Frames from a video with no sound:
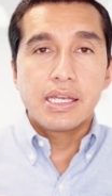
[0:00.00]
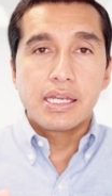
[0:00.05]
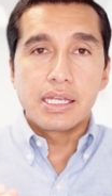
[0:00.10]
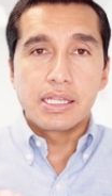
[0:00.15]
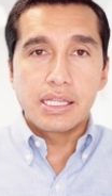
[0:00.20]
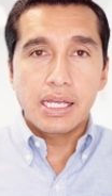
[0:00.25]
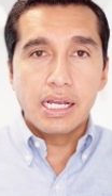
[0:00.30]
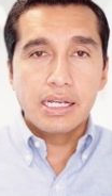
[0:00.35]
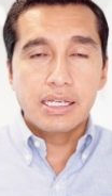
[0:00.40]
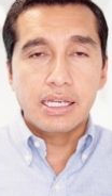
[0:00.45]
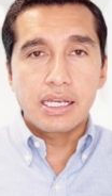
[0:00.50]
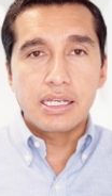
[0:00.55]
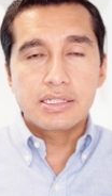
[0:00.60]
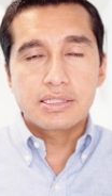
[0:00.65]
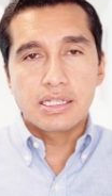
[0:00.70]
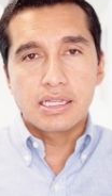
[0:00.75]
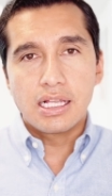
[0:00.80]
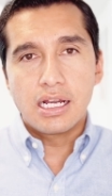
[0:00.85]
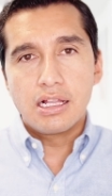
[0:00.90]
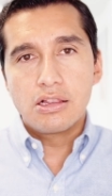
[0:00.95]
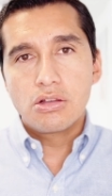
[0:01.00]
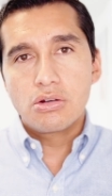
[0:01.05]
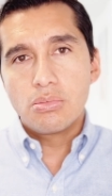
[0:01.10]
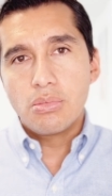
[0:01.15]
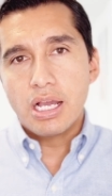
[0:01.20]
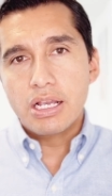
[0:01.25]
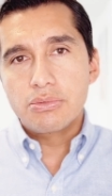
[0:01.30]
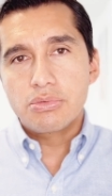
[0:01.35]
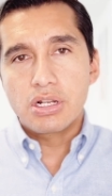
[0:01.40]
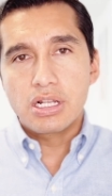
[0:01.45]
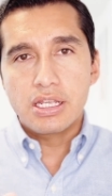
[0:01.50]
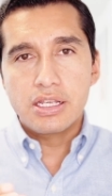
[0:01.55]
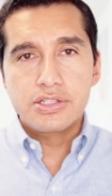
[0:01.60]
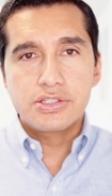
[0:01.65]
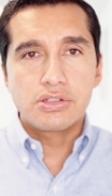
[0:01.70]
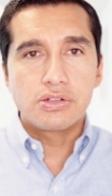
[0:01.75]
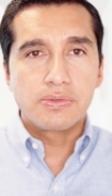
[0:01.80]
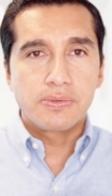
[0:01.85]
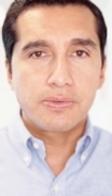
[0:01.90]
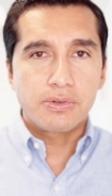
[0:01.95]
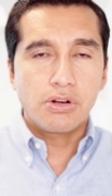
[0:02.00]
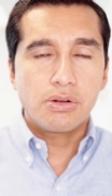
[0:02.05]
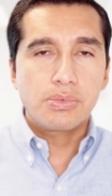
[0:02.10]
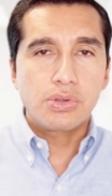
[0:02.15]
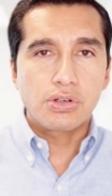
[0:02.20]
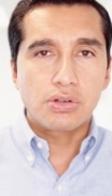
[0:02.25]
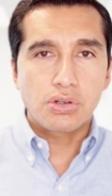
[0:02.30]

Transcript: In that case, the landlord might release you from your